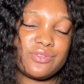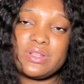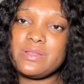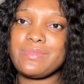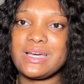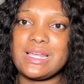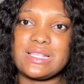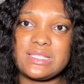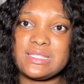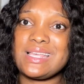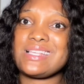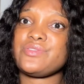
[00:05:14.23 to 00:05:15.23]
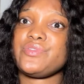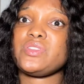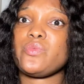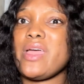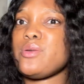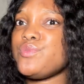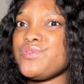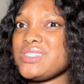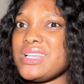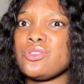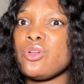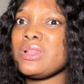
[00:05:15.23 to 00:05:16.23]
really mad at it. That's the reason why he removed this,
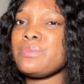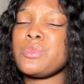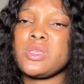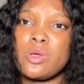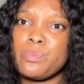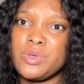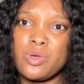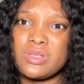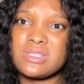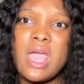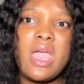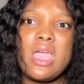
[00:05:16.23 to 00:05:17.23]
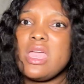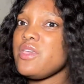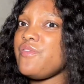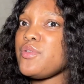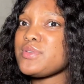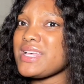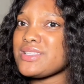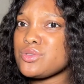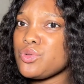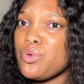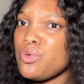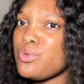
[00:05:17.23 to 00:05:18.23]
and not because he feels as
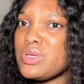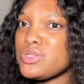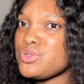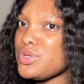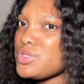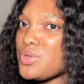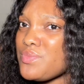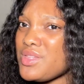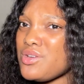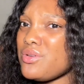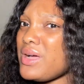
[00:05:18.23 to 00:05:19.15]
though he's doing something wrong.